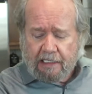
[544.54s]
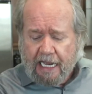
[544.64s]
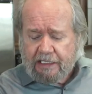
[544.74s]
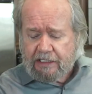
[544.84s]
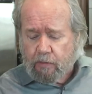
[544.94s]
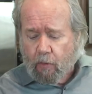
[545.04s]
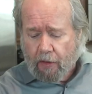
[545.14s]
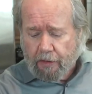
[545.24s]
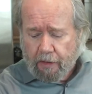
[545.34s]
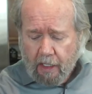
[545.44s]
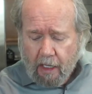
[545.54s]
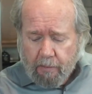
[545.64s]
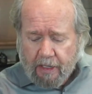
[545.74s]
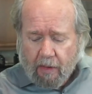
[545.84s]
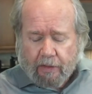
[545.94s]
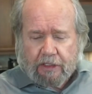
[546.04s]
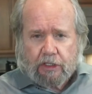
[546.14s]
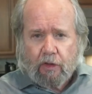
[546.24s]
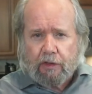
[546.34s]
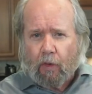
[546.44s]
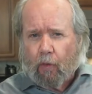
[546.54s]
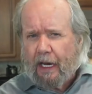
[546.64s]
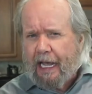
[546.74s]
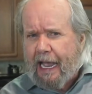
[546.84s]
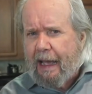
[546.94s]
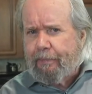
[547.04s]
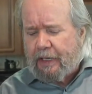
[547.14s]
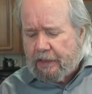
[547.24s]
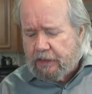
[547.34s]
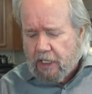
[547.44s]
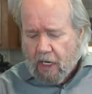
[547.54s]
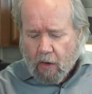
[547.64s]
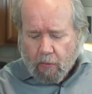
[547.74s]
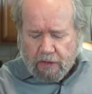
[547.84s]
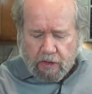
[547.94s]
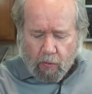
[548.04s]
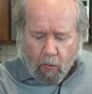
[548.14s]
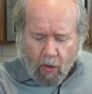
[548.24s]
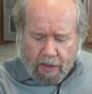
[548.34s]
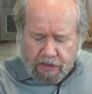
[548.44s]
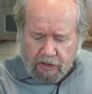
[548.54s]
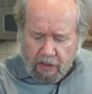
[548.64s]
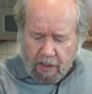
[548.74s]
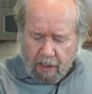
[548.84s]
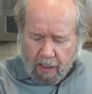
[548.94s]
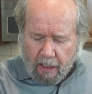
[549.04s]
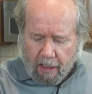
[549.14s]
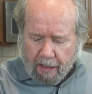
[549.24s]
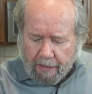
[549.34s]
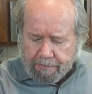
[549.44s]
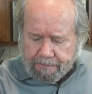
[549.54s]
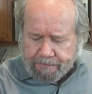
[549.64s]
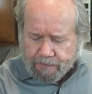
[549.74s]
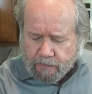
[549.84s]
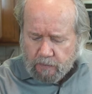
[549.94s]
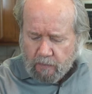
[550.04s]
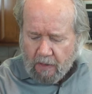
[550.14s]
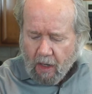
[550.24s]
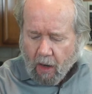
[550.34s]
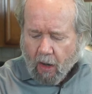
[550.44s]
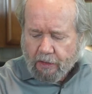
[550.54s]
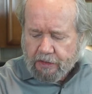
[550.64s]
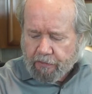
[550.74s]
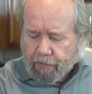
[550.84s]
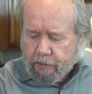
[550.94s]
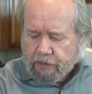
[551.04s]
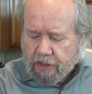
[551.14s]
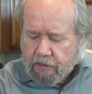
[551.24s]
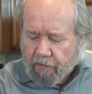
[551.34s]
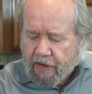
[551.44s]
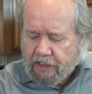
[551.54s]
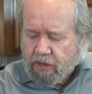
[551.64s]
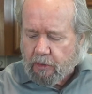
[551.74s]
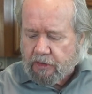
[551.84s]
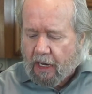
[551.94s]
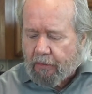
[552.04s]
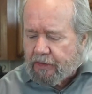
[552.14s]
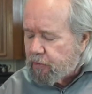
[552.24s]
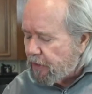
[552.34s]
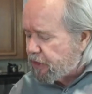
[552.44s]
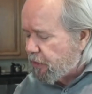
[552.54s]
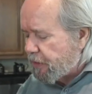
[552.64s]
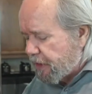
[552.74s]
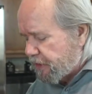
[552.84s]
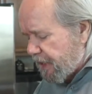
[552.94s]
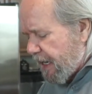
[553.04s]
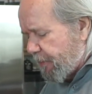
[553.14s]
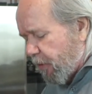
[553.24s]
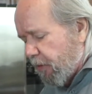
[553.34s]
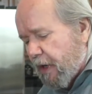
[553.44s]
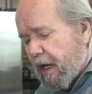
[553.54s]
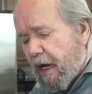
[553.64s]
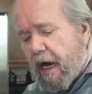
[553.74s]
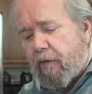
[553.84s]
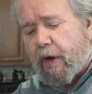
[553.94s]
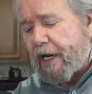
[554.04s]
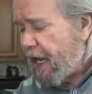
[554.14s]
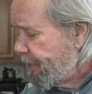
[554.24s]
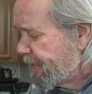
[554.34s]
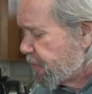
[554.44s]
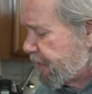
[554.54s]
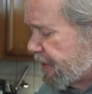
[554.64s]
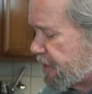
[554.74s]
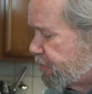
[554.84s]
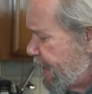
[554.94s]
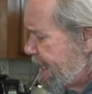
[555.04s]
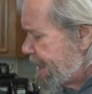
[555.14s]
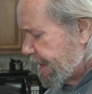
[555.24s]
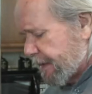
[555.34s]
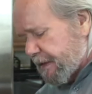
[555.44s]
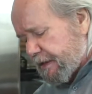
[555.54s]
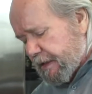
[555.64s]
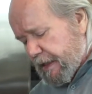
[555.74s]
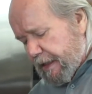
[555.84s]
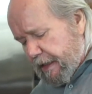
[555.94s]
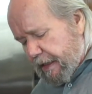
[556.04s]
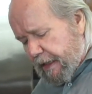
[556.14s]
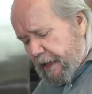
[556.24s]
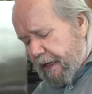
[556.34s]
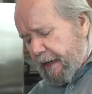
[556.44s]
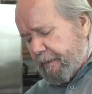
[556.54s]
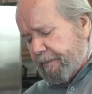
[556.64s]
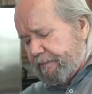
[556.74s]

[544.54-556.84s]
nasty water, but I want to show you what happens when you wash all of your fruits and your vegetables. I just want to show you a sample of what happens with these beans. I